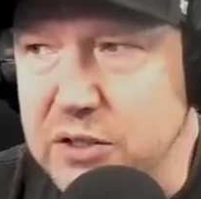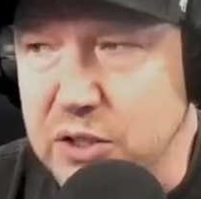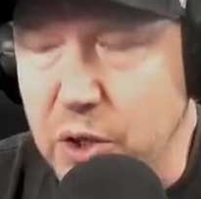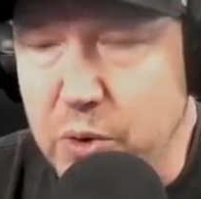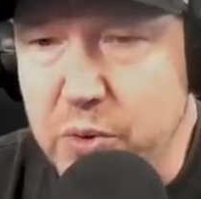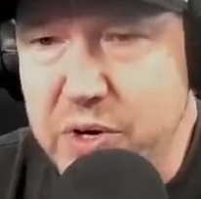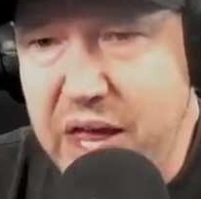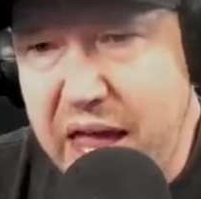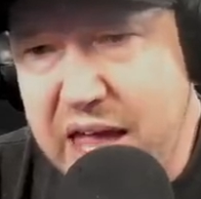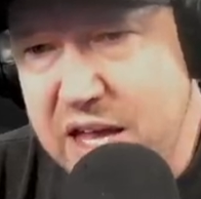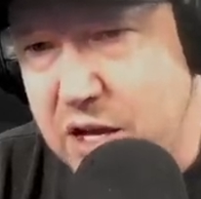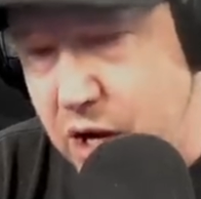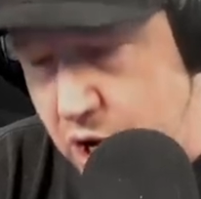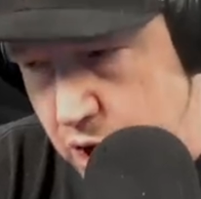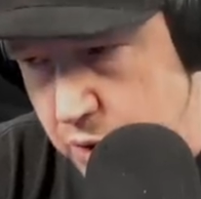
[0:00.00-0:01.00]
load a
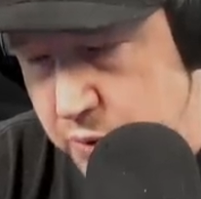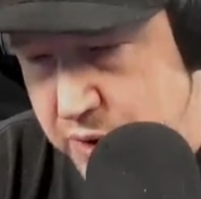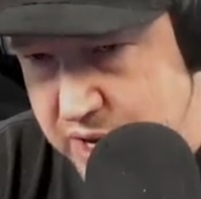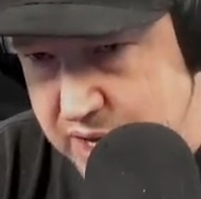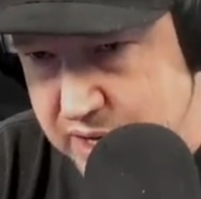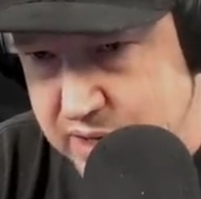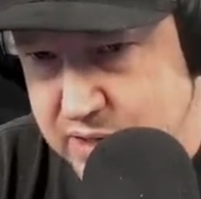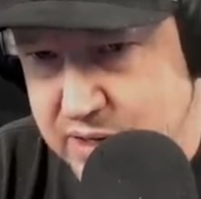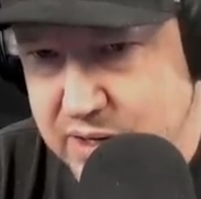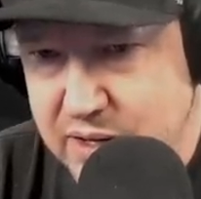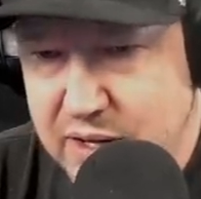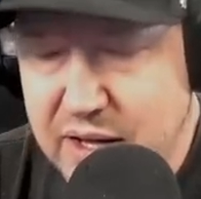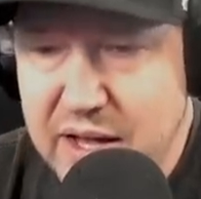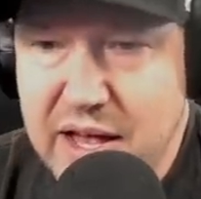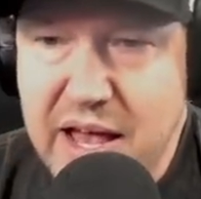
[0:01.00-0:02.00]
code in
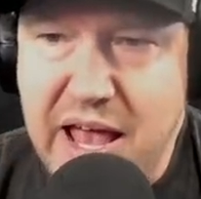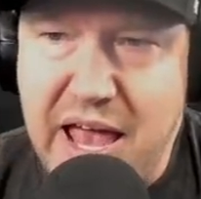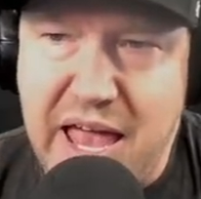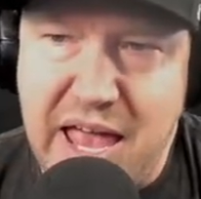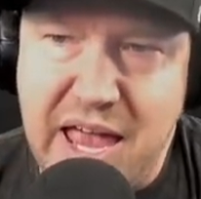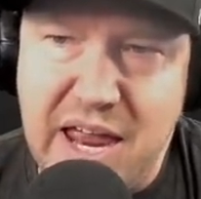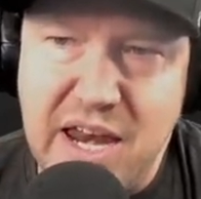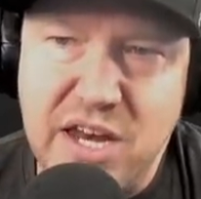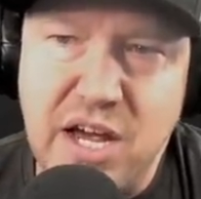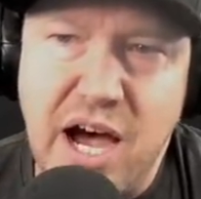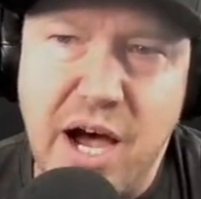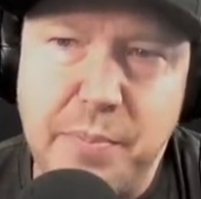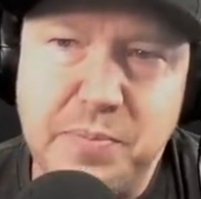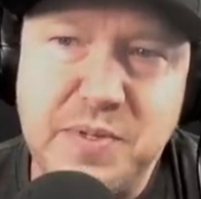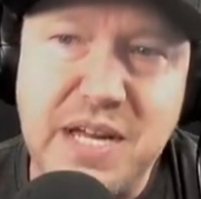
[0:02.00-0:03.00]
and
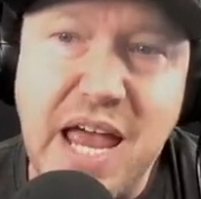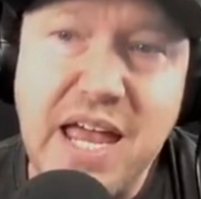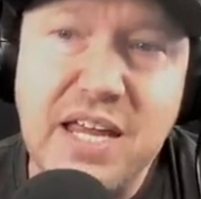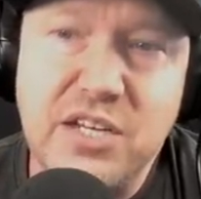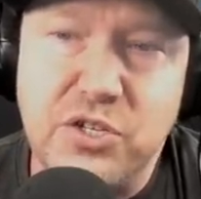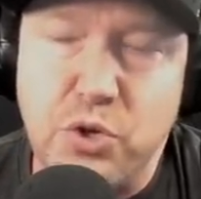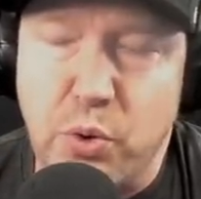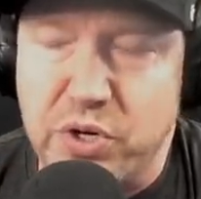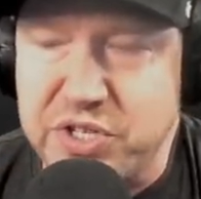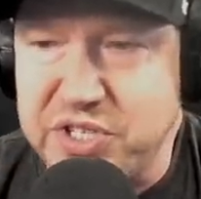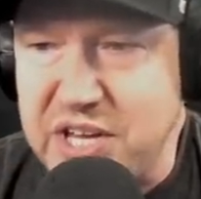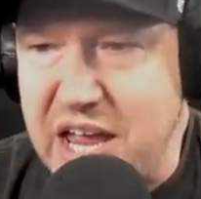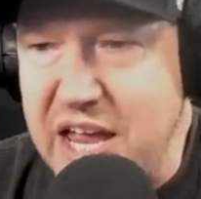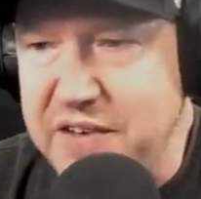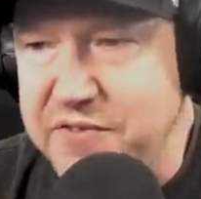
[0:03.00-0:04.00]
update your
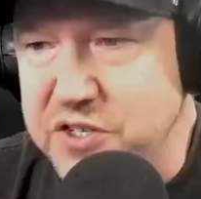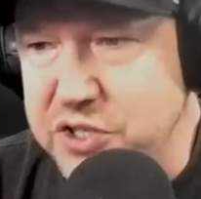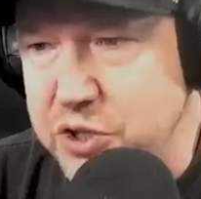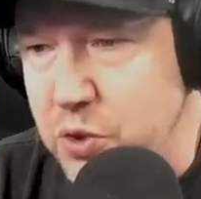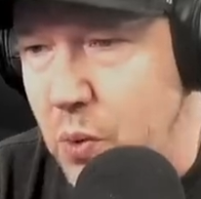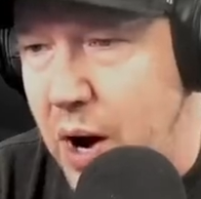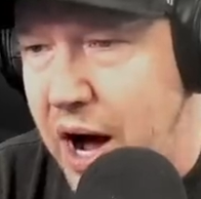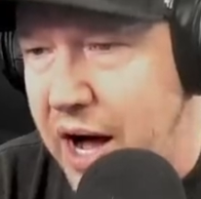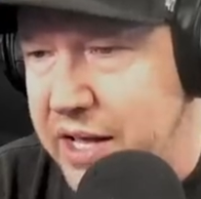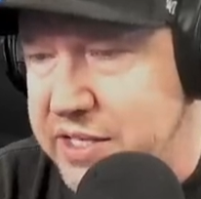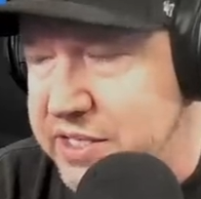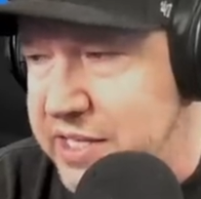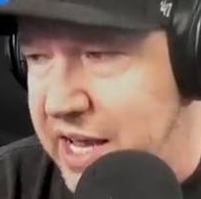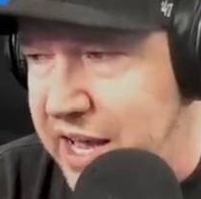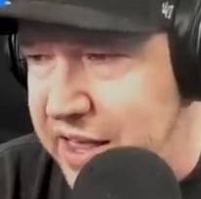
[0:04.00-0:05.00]
saved
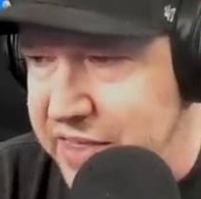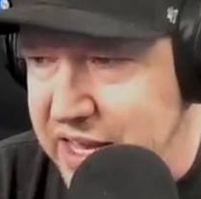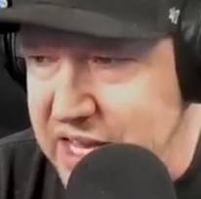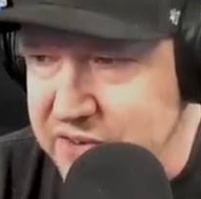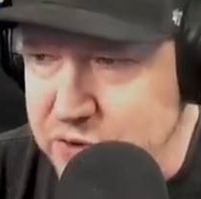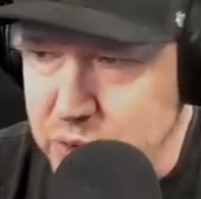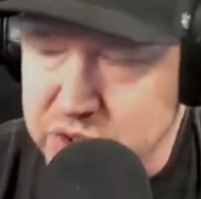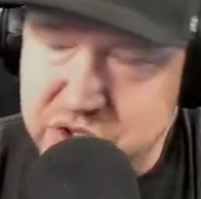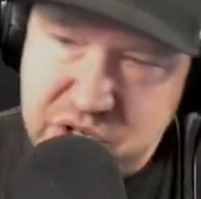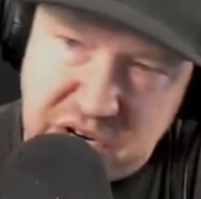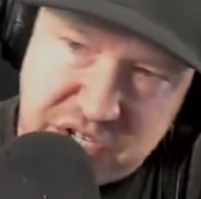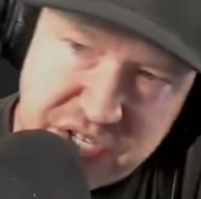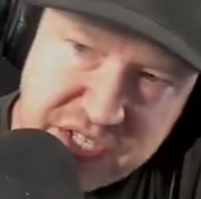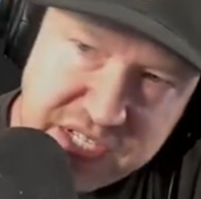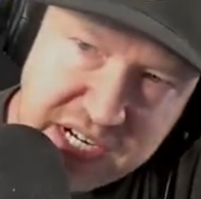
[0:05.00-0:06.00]
squads. And they give you
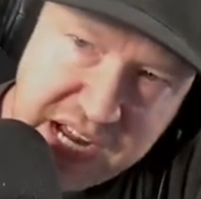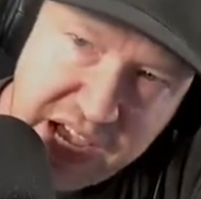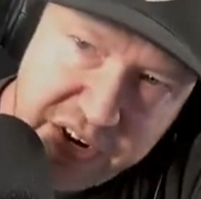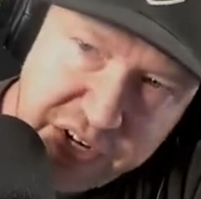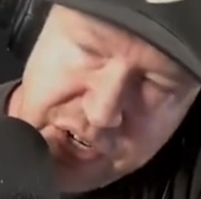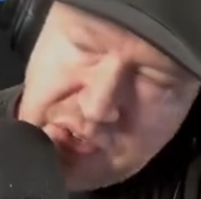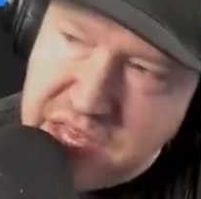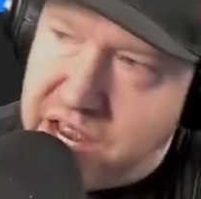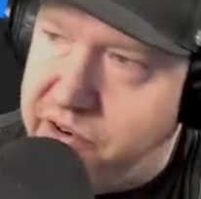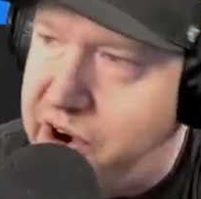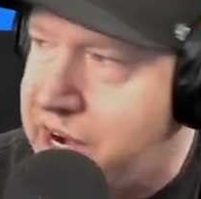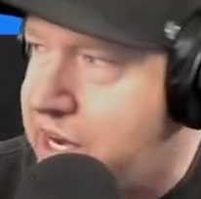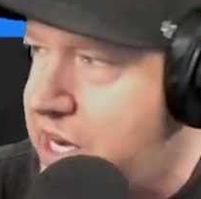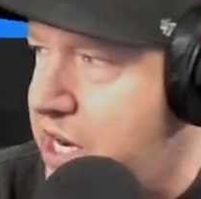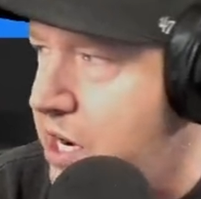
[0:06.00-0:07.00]
instructions on how to do that
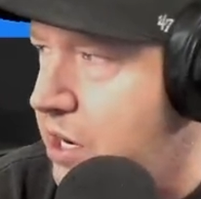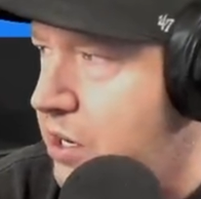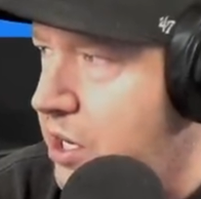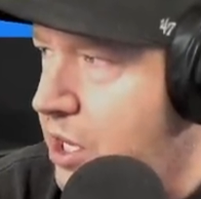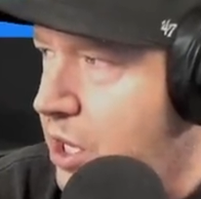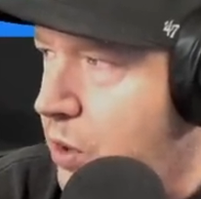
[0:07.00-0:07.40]
right here.